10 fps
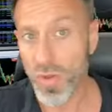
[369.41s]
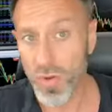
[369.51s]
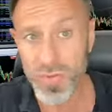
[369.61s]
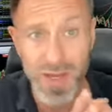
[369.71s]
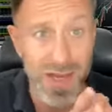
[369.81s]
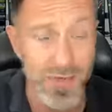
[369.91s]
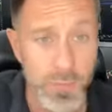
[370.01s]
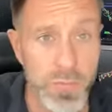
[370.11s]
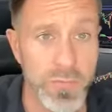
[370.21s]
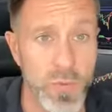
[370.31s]
on the
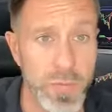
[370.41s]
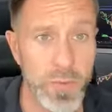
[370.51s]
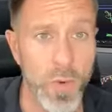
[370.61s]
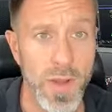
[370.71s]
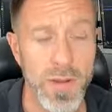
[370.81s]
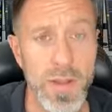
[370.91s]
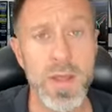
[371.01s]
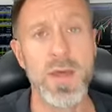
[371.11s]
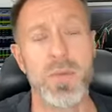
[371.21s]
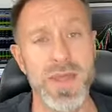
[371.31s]
less performing one,
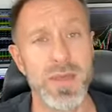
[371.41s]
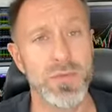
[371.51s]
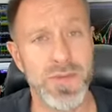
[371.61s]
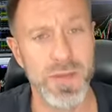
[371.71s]
but he was